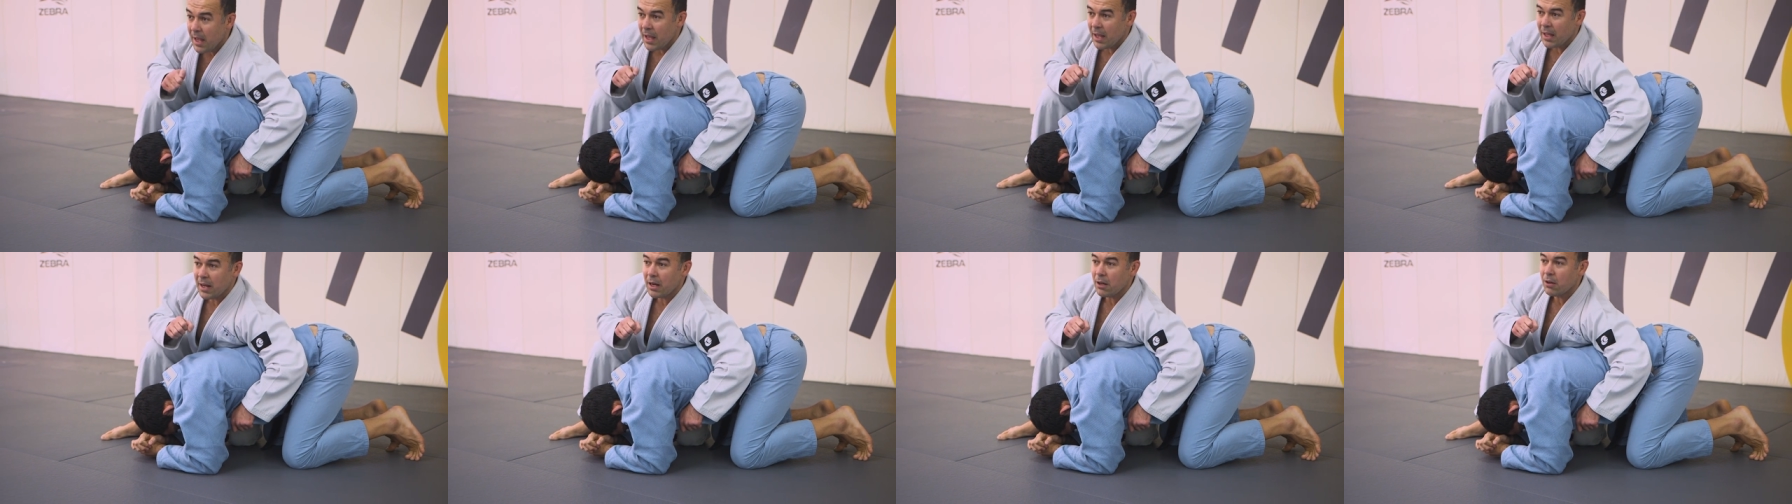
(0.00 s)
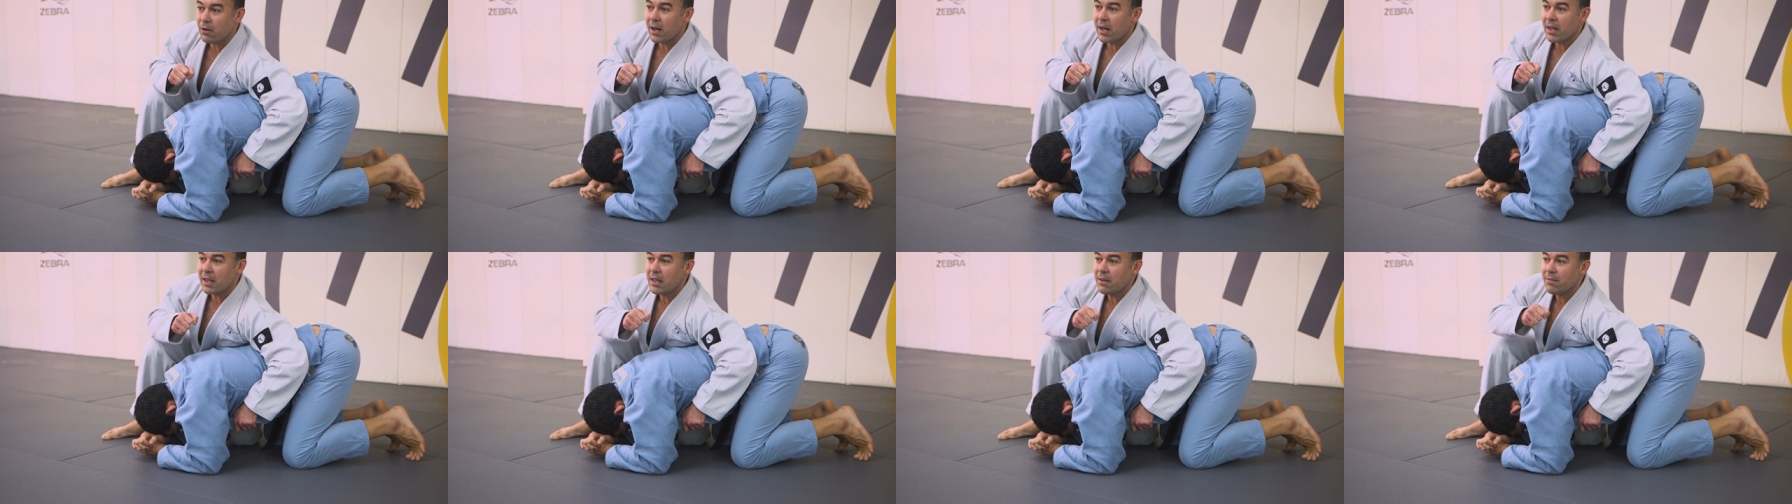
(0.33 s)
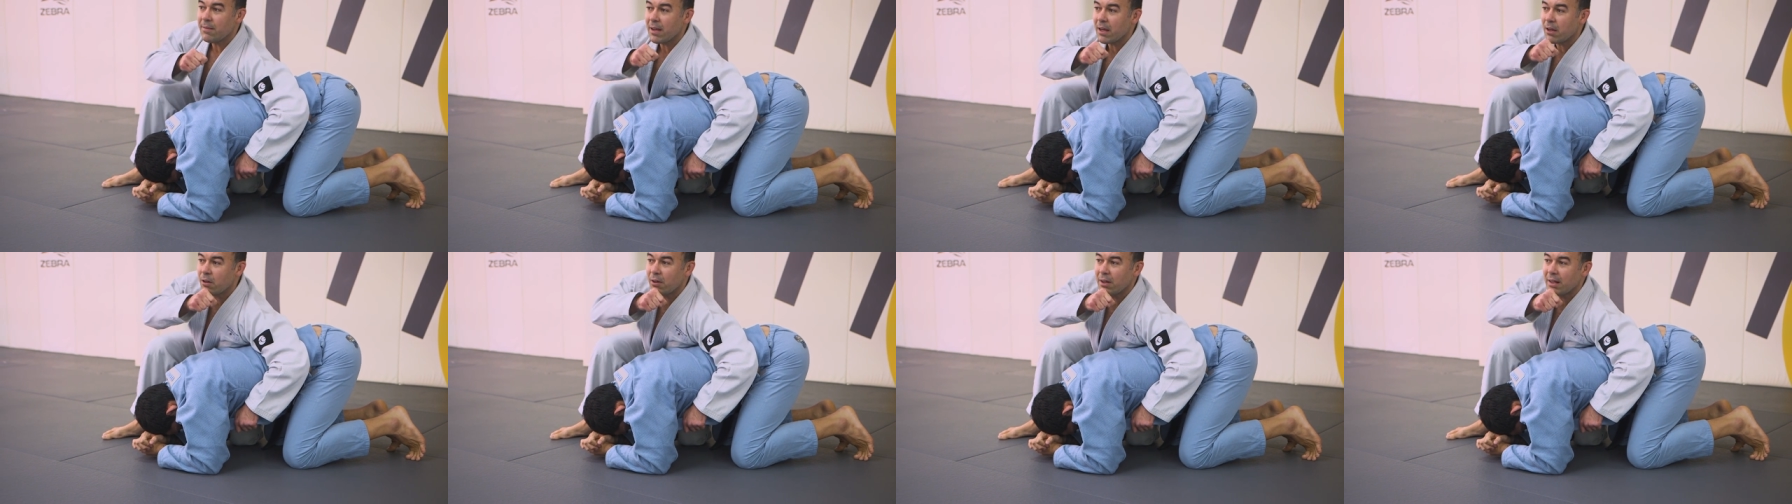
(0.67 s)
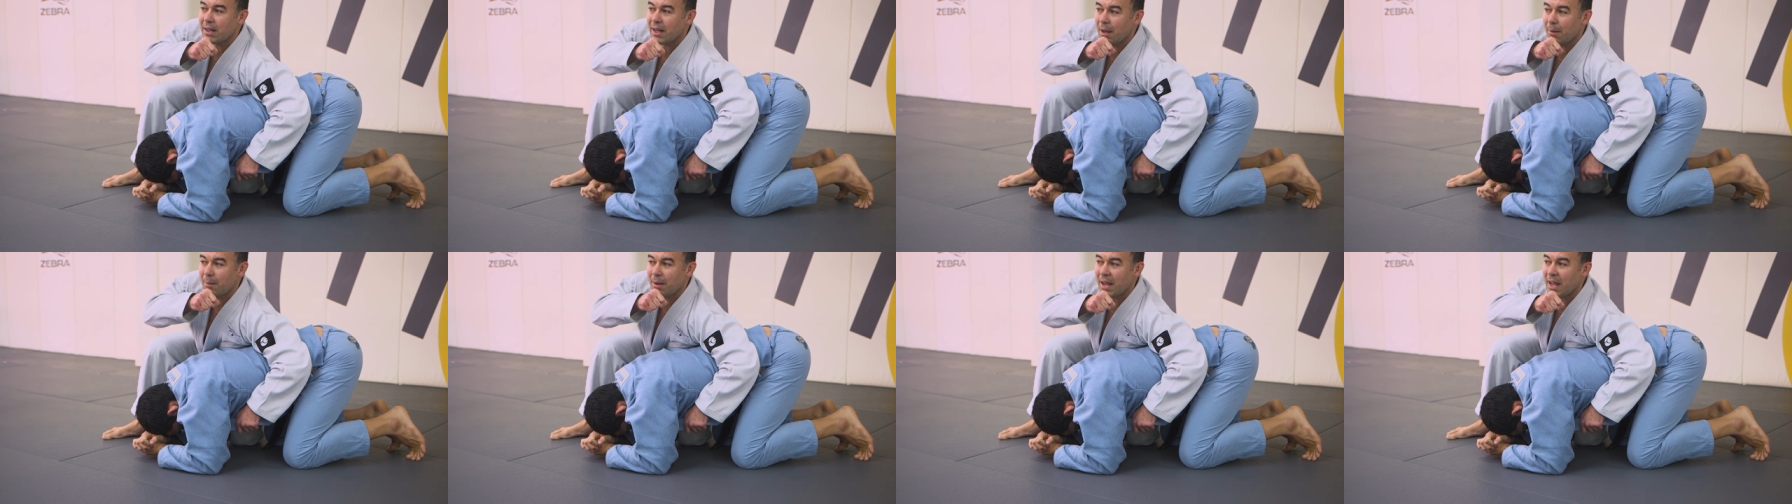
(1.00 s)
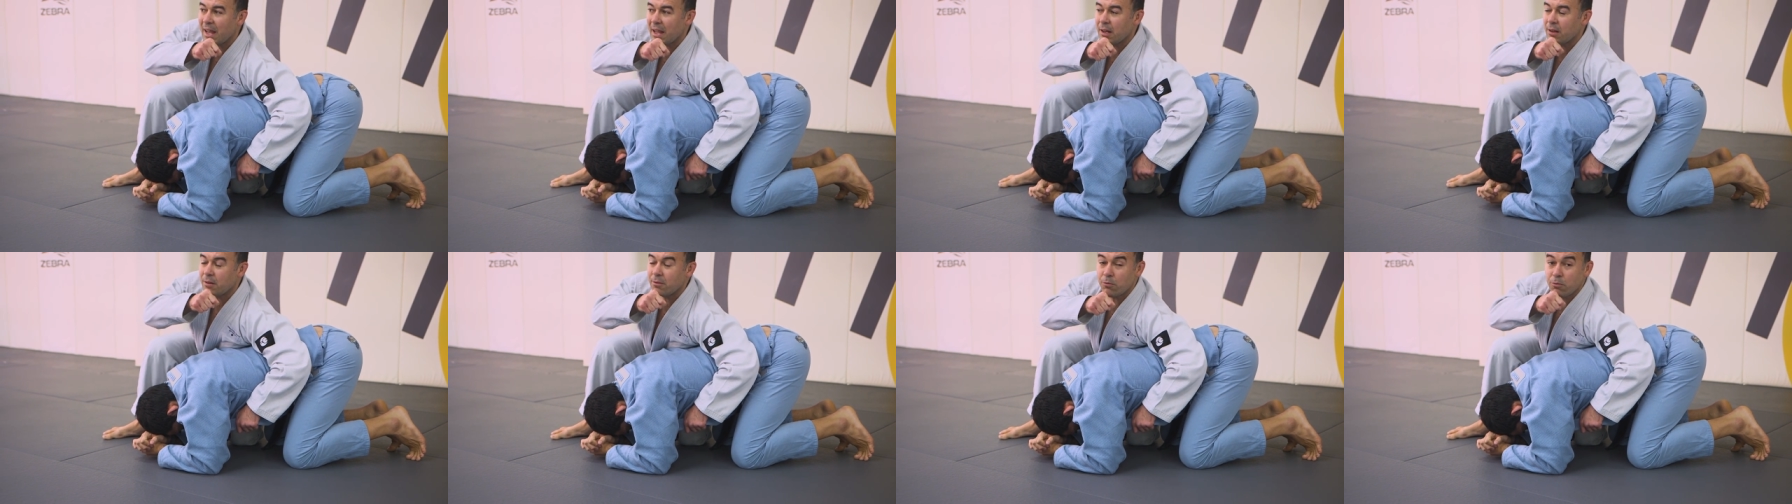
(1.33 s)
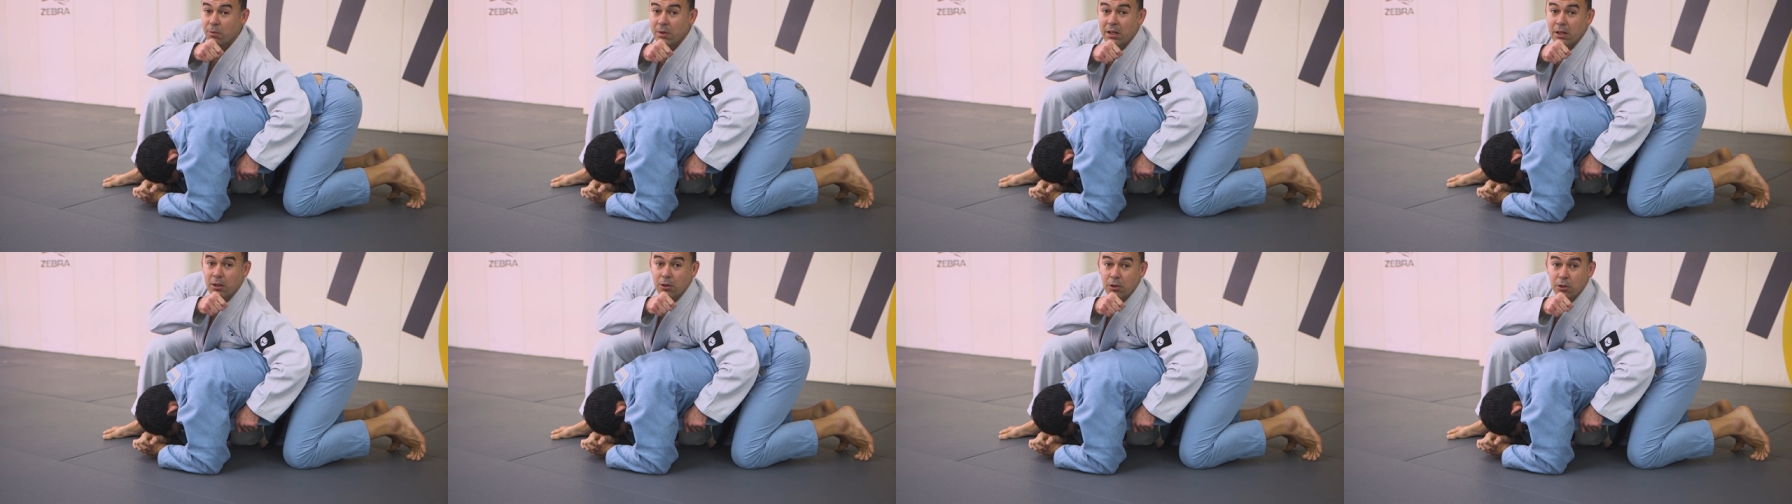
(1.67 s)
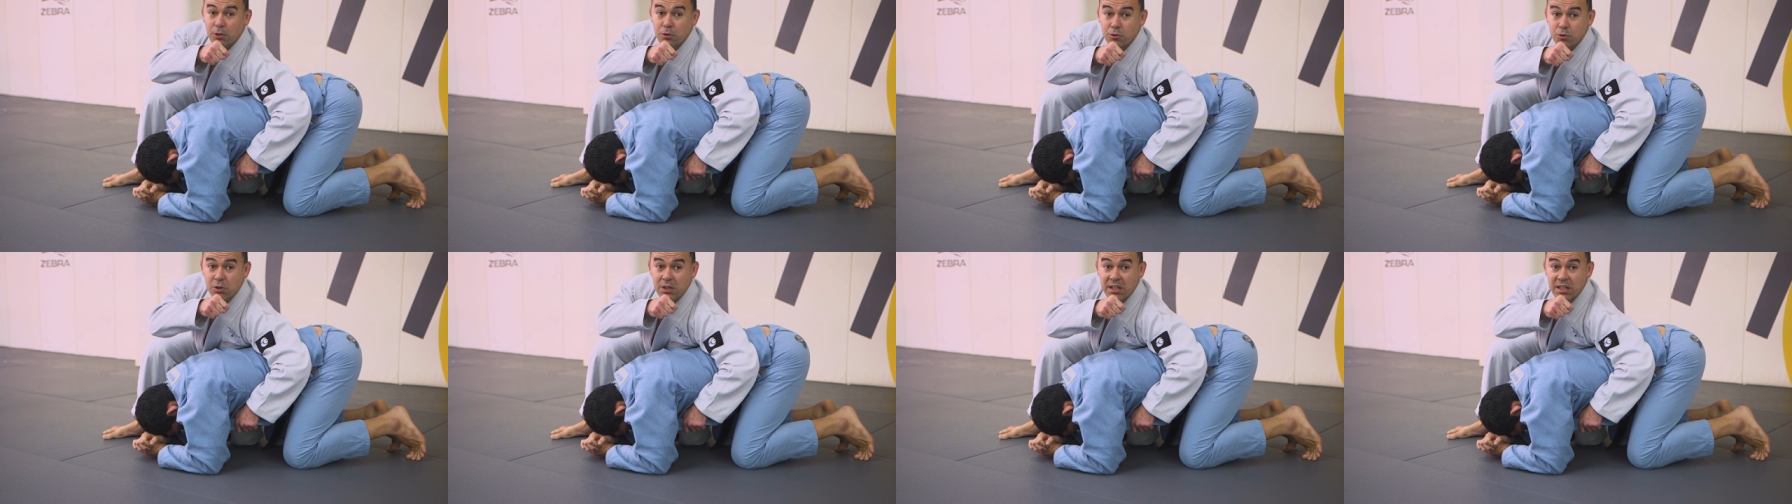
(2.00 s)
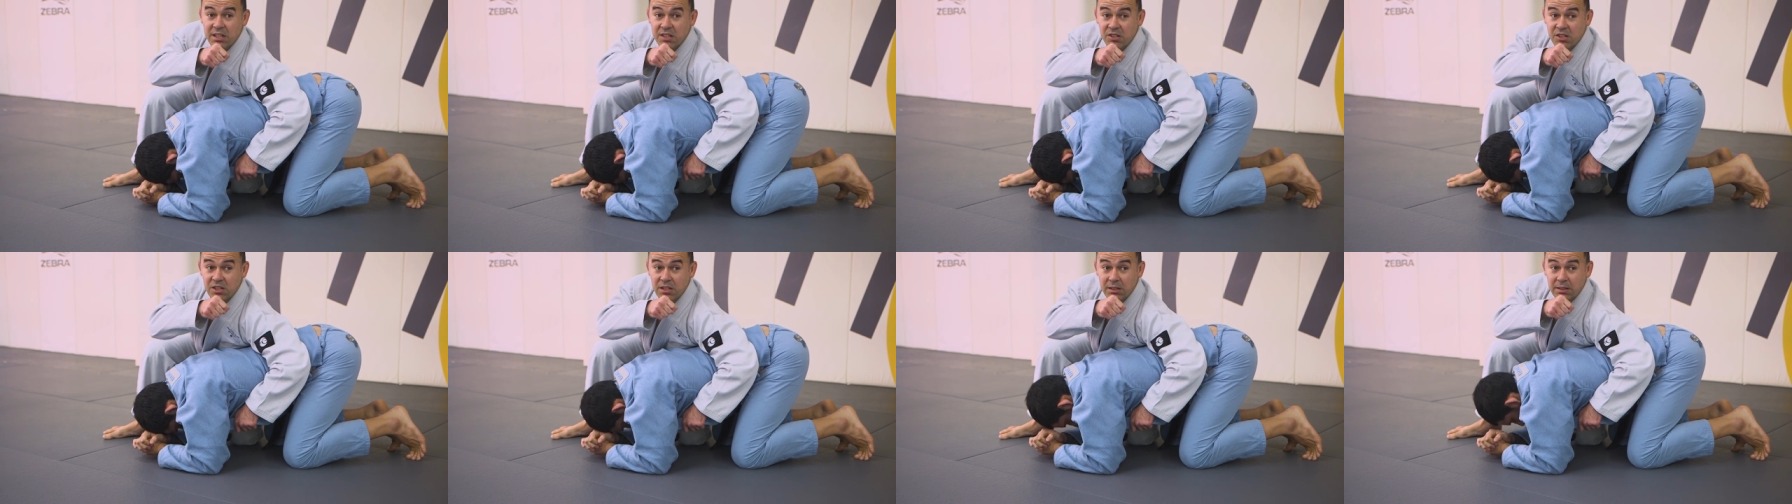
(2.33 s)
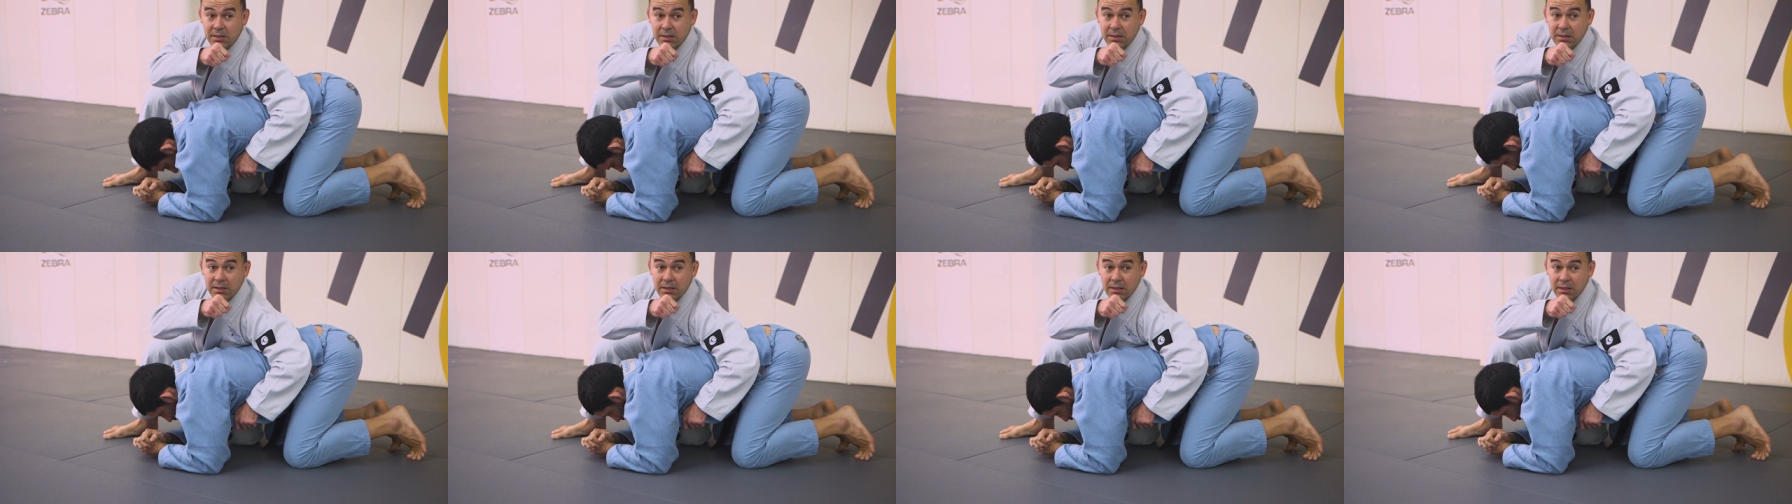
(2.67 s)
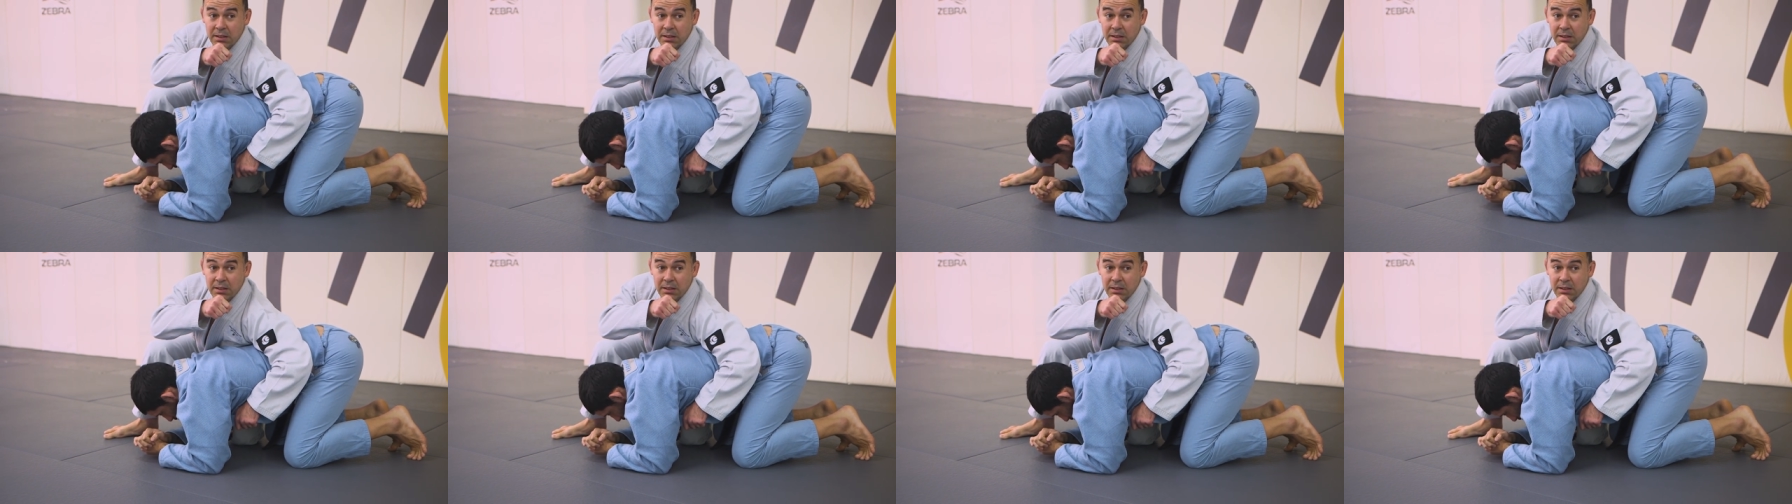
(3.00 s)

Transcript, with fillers: And I'm gonna give it, I'm gonna get my hand really close to his chin.